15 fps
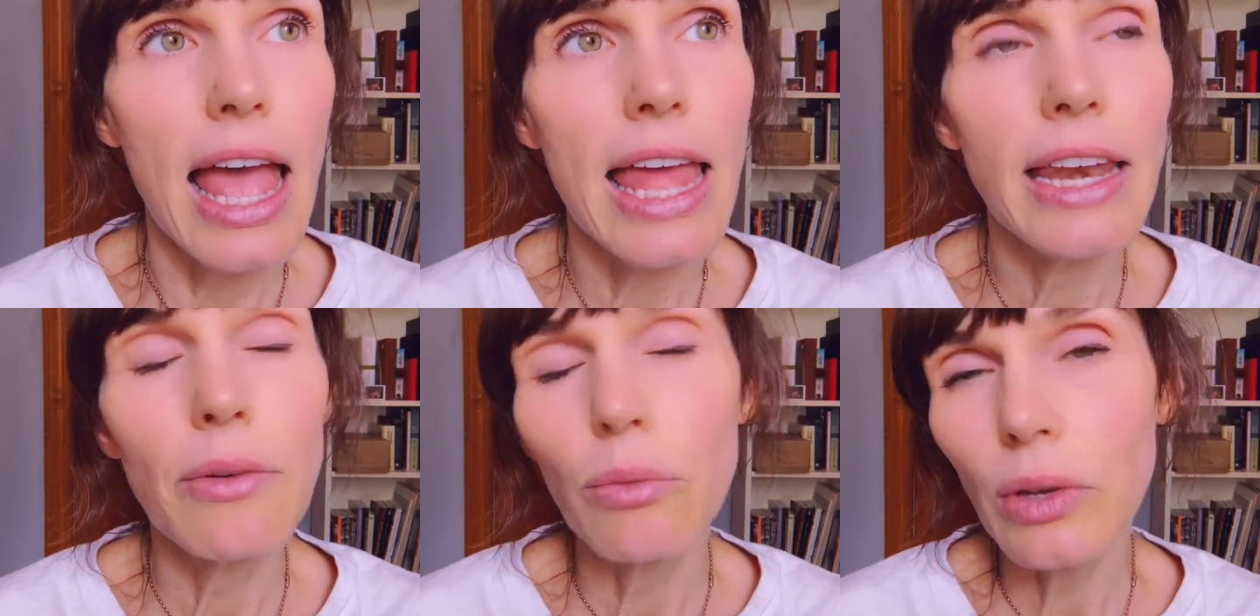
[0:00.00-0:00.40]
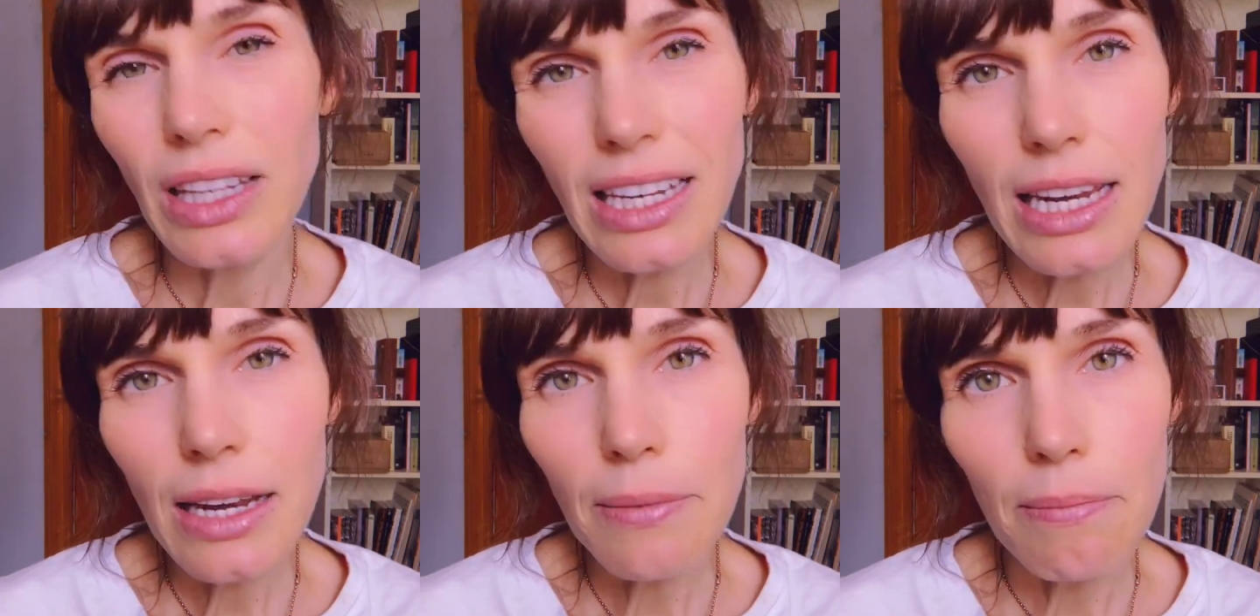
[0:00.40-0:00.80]
And it
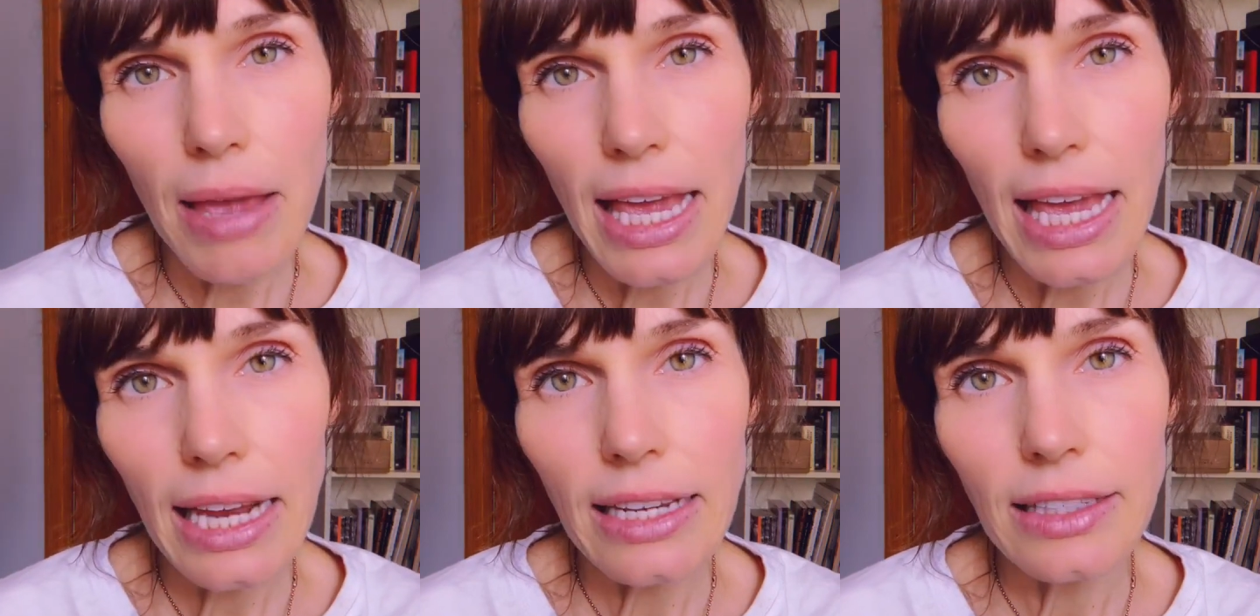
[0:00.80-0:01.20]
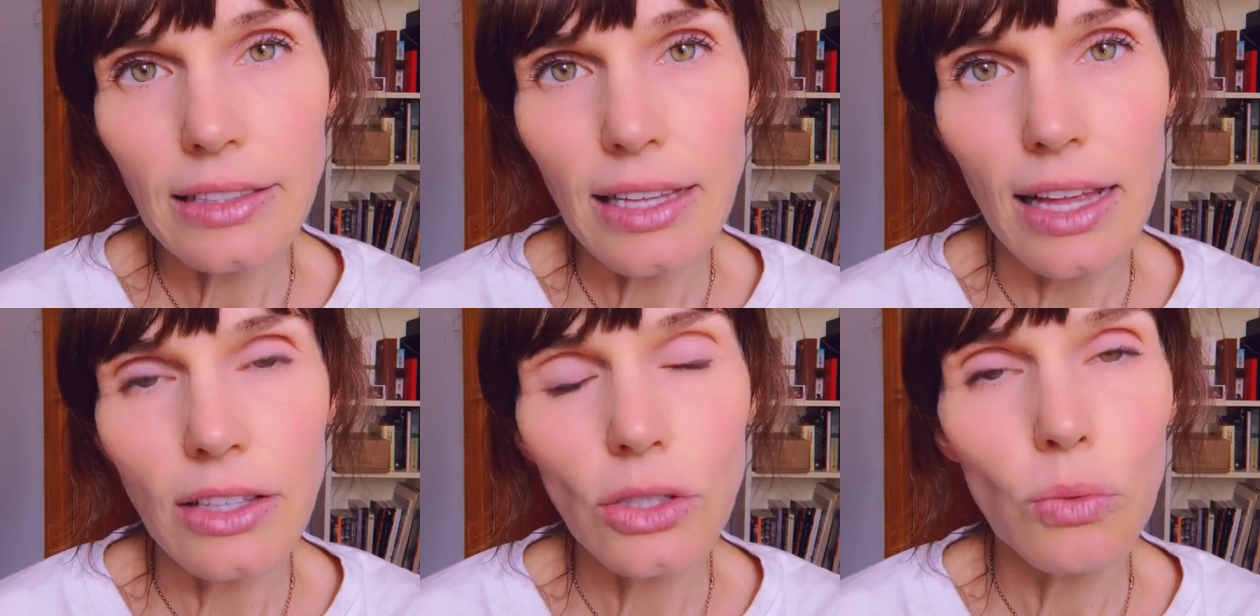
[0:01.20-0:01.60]
really didn't make any
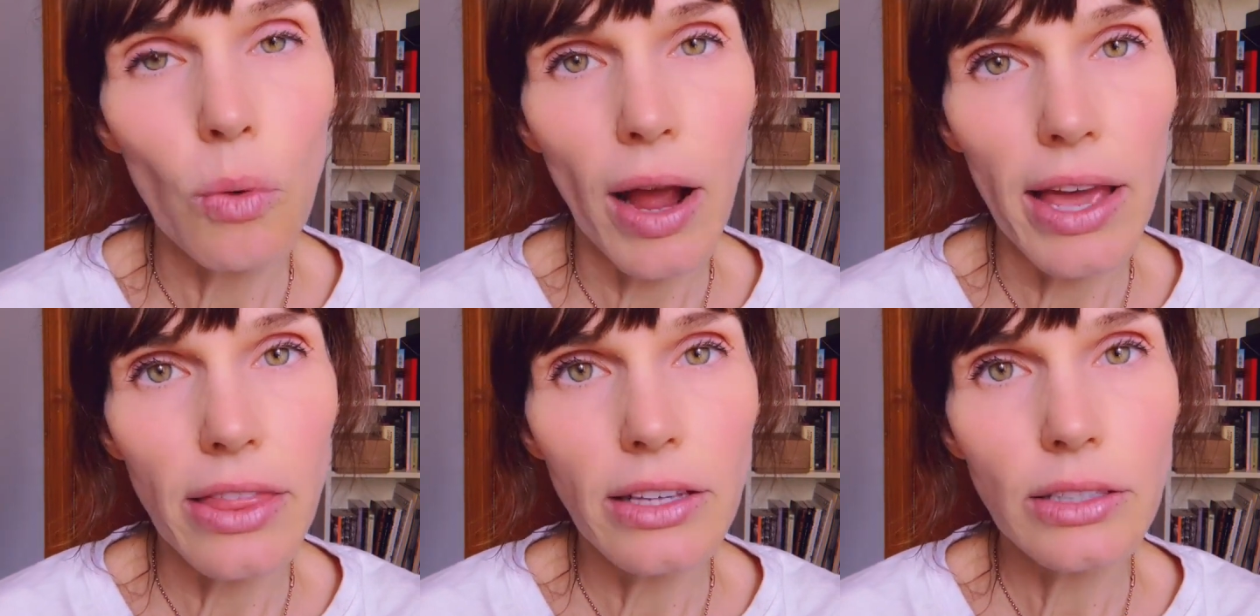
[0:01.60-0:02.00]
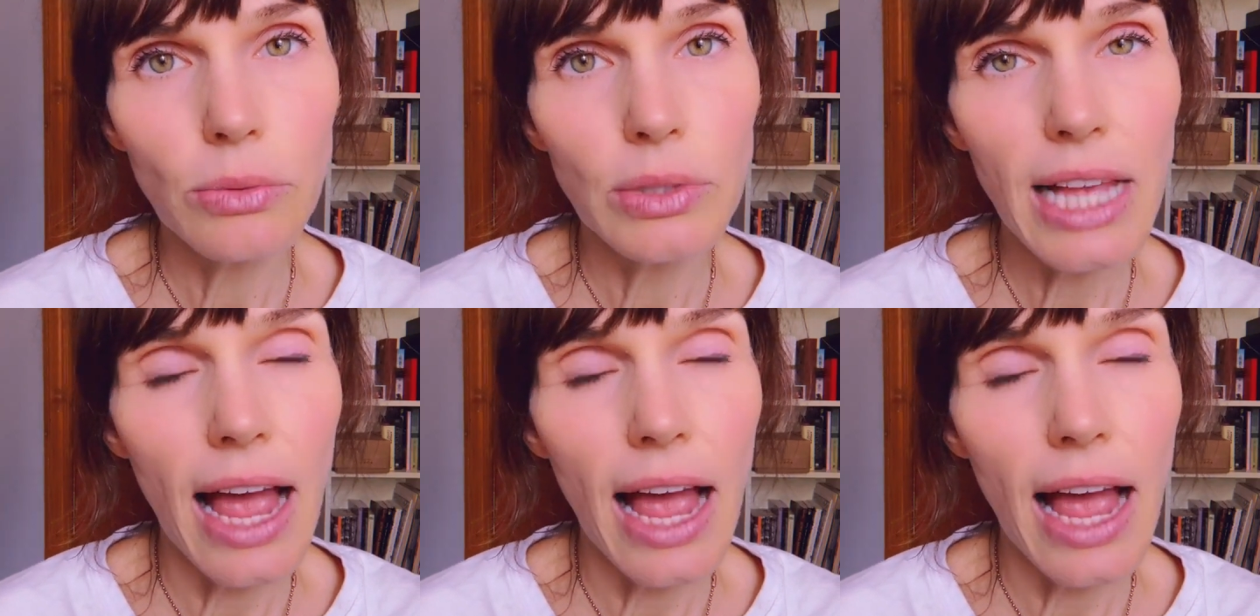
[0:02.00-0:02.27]
sense why this